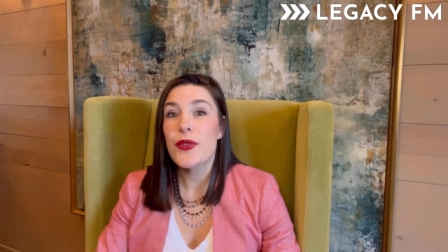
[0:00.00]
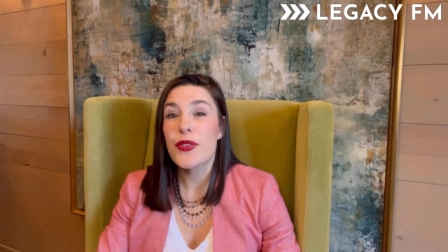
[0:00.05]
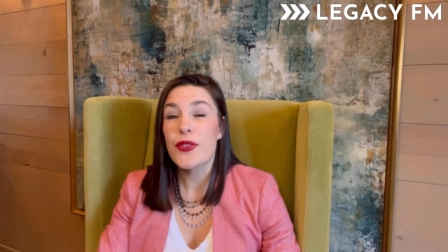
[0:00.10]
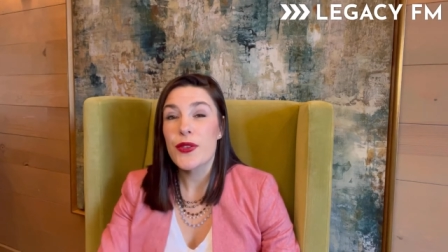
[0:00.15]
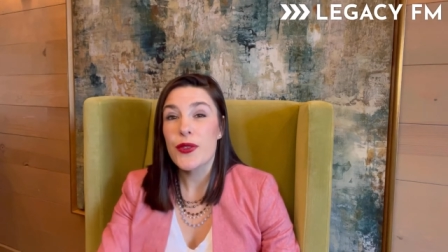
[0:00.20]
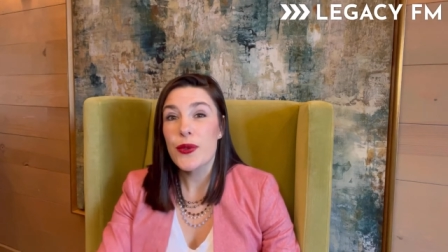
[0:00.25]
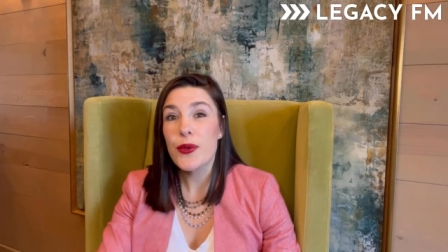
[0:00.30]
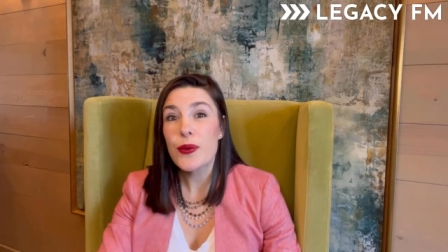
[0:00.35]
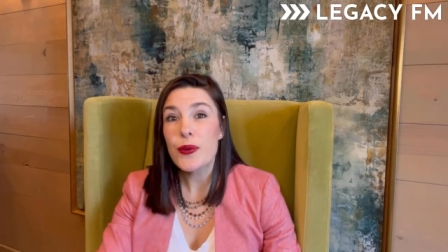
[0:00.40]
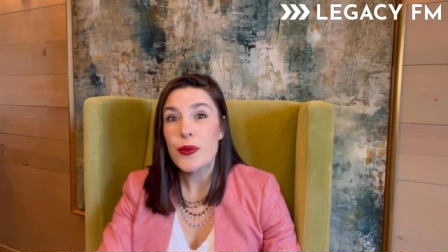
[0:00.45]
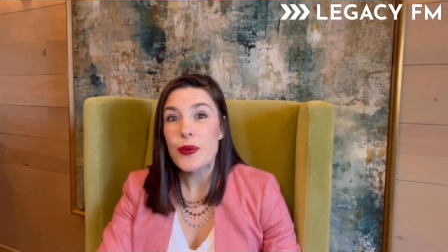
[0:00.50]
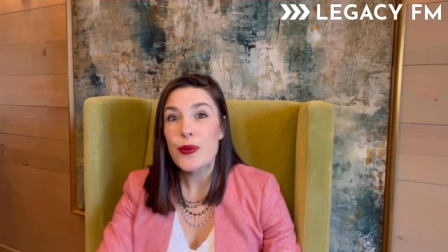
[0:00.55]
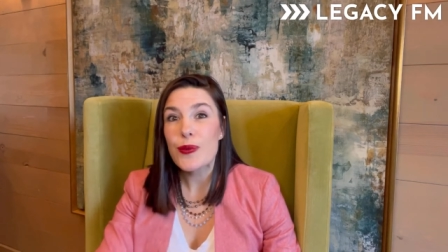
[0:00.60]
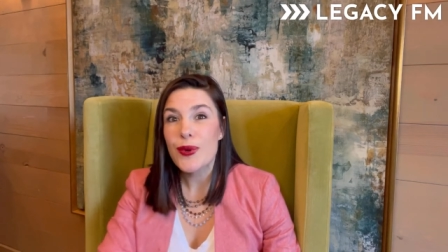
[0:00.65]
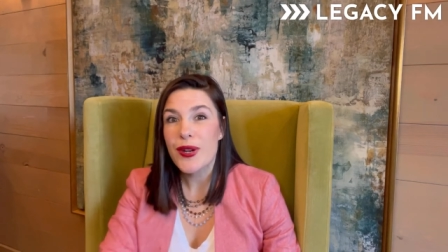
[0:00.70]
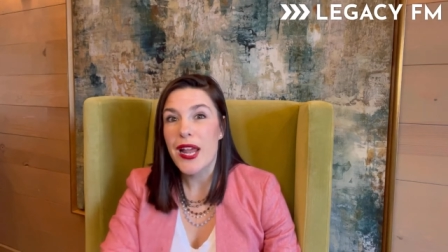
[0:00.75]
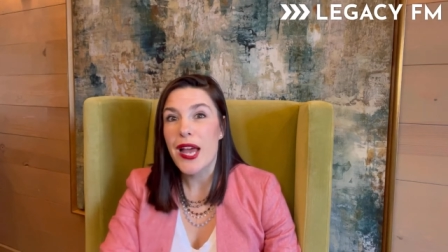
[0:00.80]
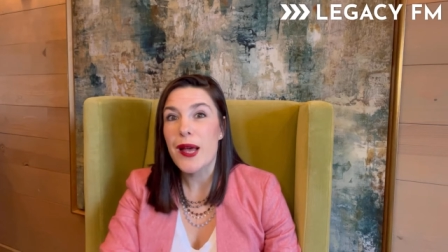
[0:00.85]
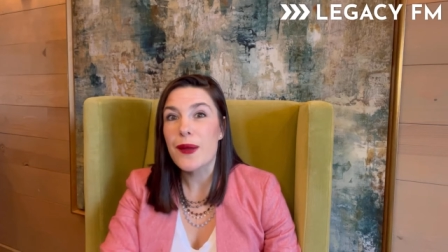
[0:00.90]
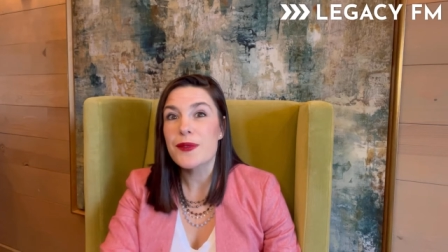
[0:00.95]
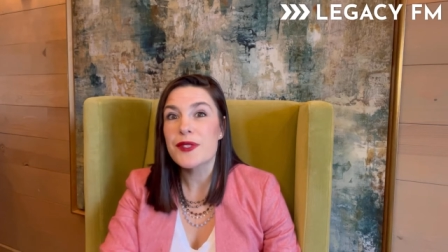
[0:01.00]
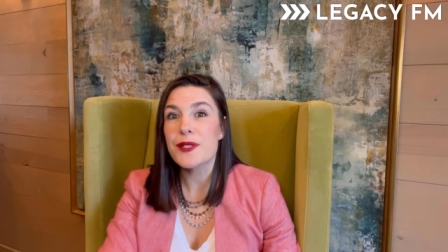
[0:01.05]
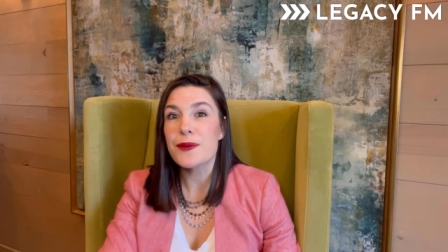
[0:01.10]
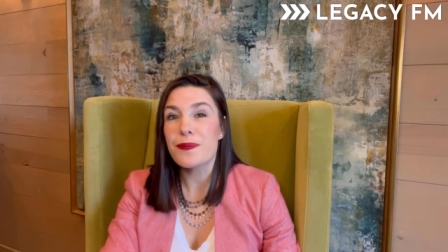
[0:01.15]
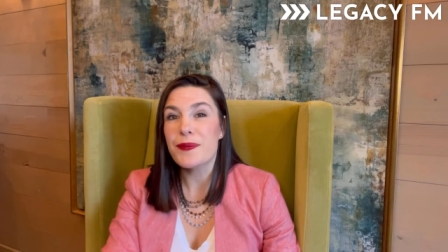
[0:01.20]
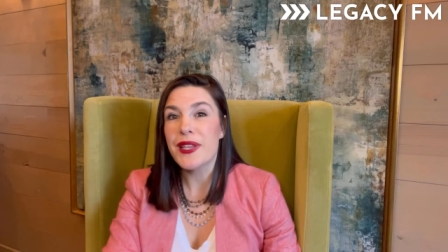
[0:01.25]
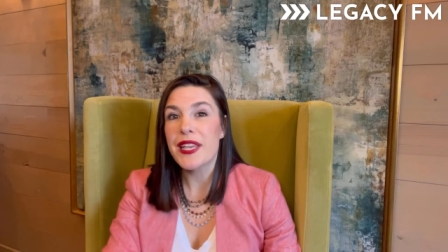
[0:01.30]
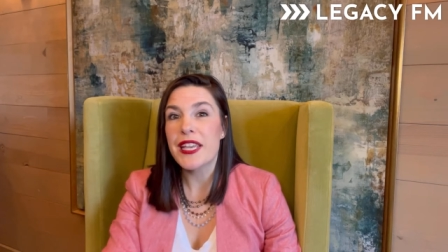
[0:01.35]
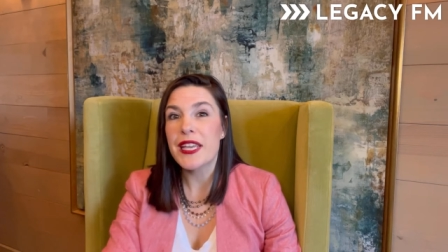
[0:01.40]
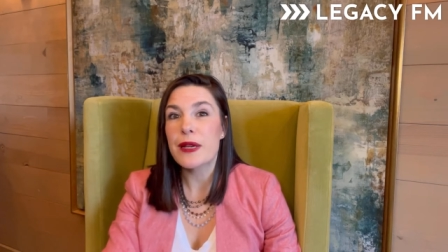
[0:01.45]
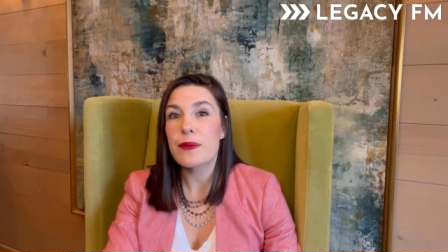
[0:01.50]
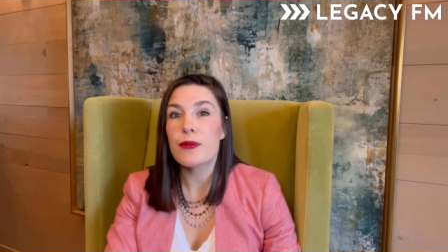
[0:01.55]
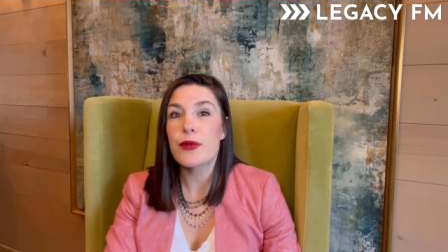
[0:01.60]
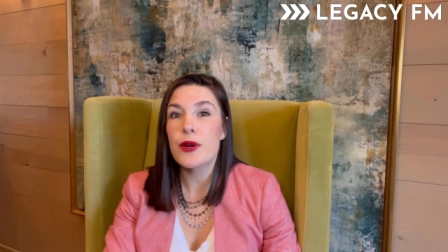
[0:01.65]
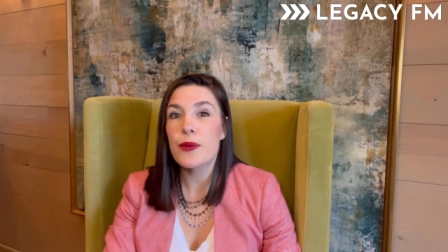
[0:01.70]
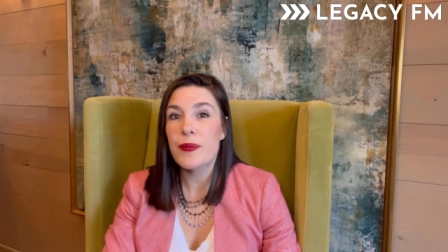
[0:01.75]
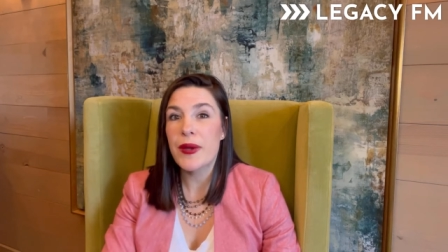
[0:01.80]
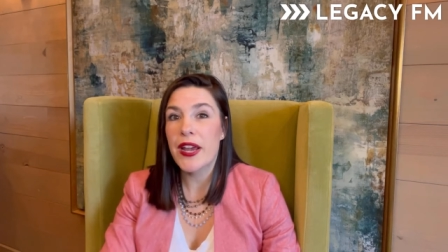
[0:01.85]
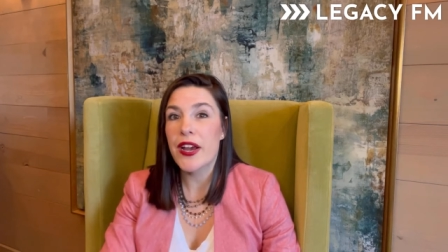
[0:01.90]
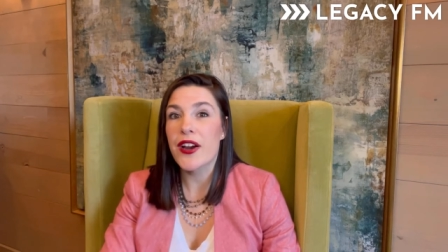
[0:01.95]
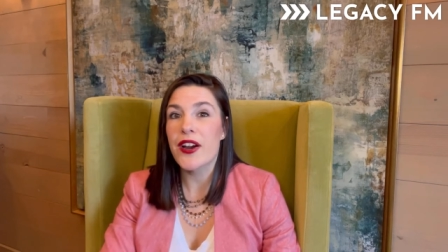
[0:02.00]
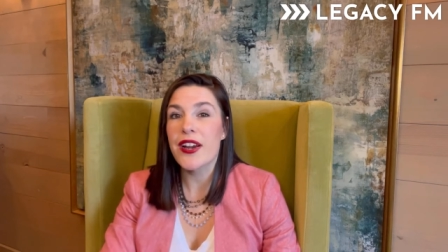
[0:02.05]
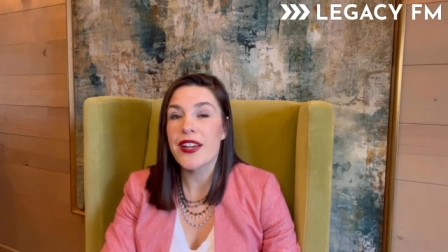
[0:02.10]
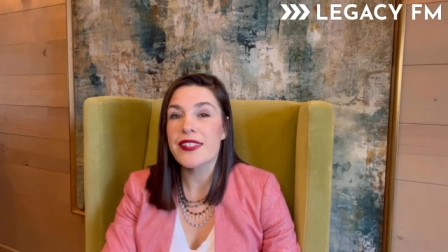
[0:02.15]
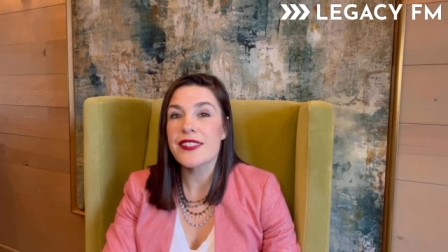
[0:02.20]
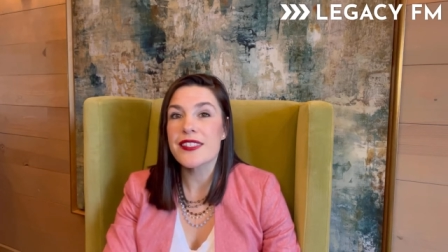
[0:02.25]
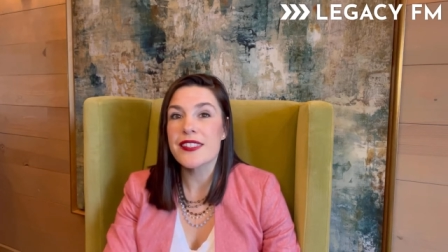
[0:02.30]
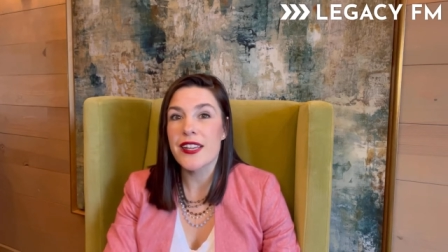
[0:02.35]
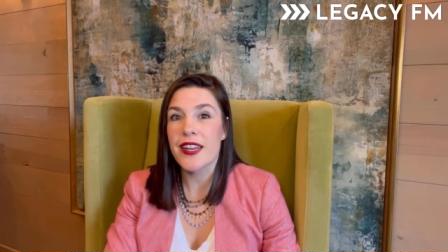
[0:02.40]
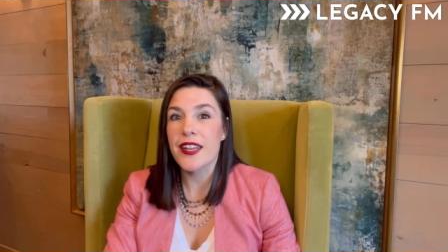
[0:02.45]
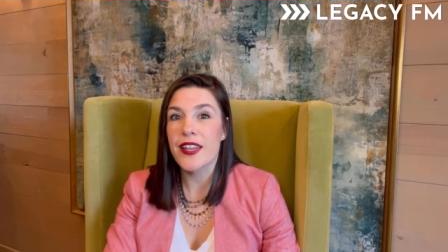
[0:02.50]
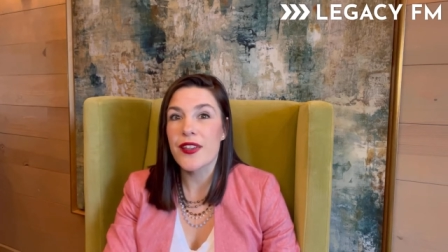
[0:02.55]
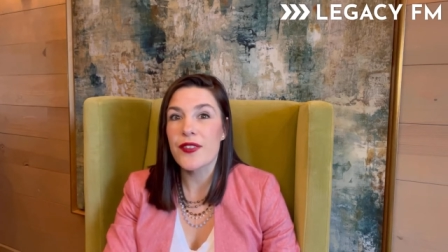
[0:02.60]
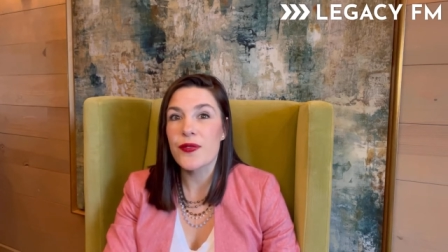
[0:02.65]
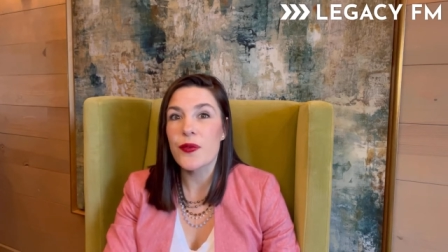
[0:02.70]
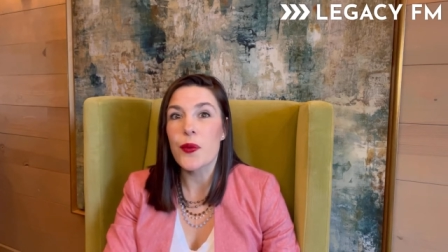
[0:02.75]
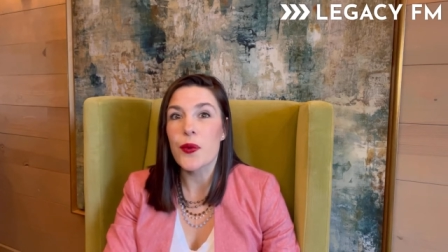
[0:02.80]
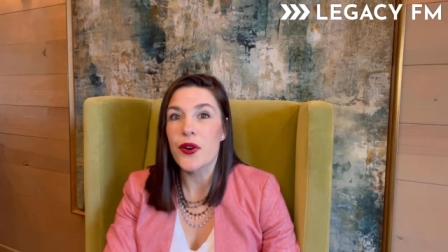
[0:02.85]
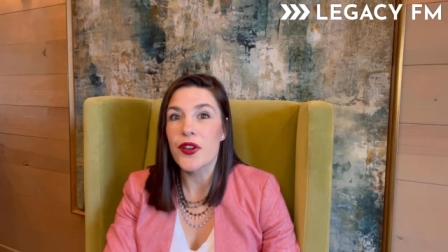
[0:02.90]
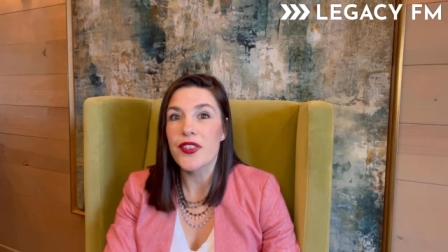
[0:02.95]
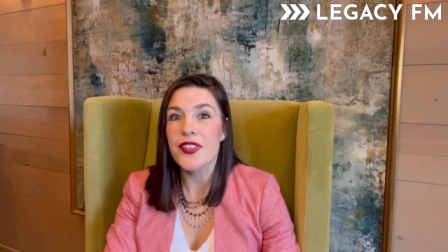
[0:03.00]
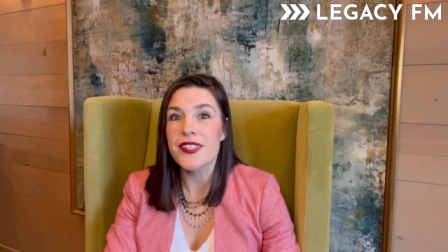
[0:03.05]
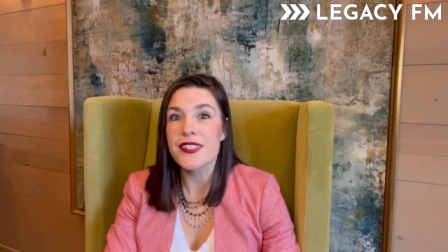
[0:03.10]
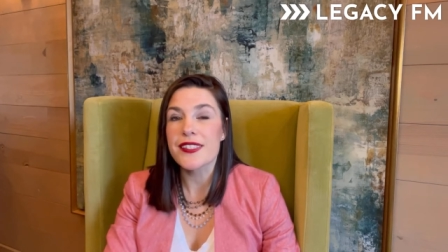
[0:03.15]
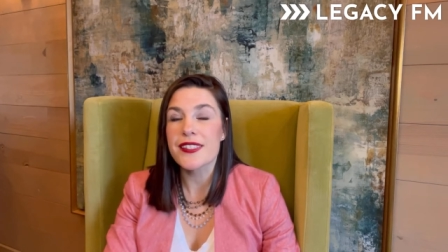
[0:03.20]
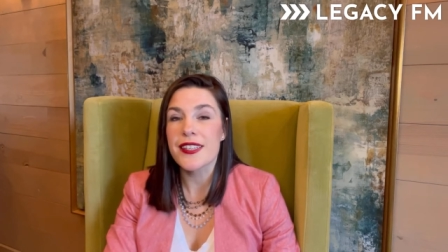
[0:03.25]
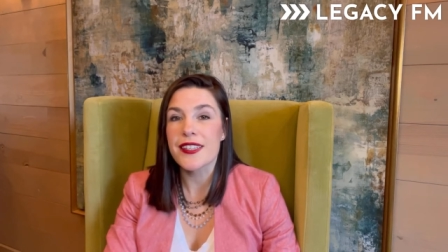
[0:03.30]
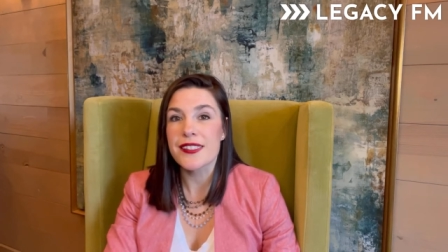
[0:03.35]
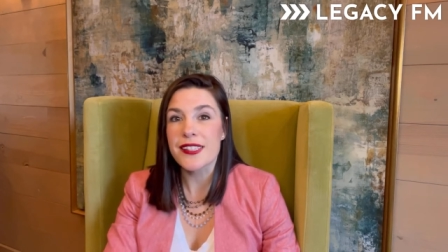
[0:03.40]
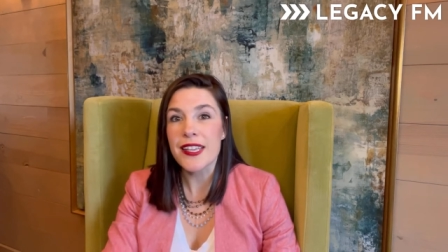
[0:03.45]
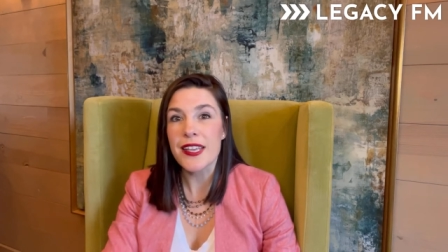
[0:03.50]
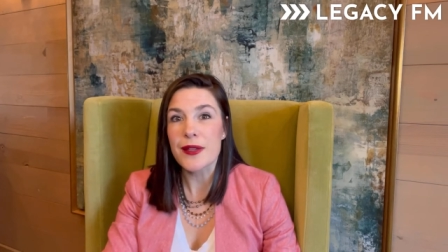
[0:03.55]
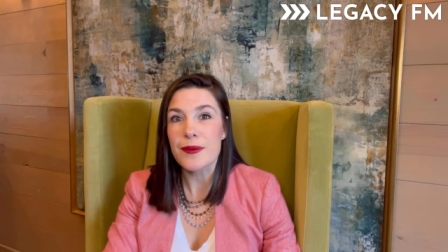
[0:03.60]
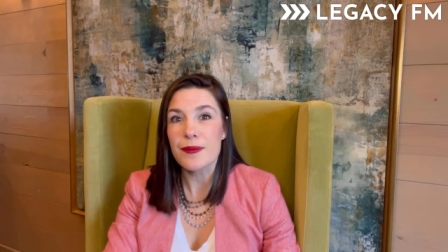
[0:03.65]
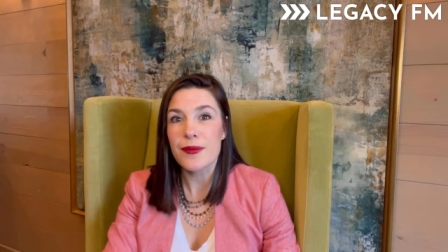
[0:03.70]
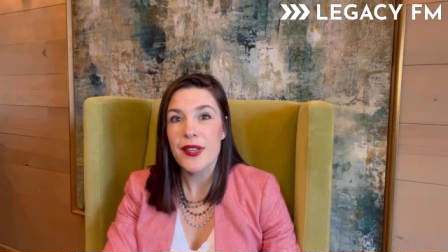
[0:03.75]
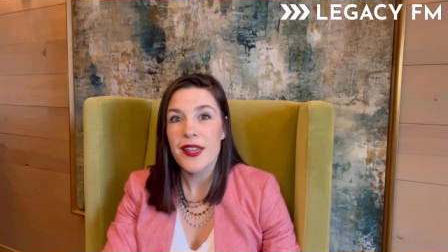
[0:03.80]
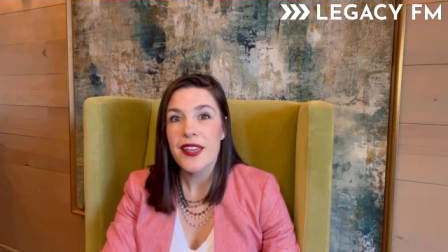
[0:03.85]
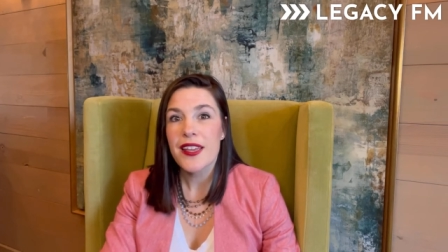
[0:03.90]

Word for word: you what helped me prepare and study for this exam.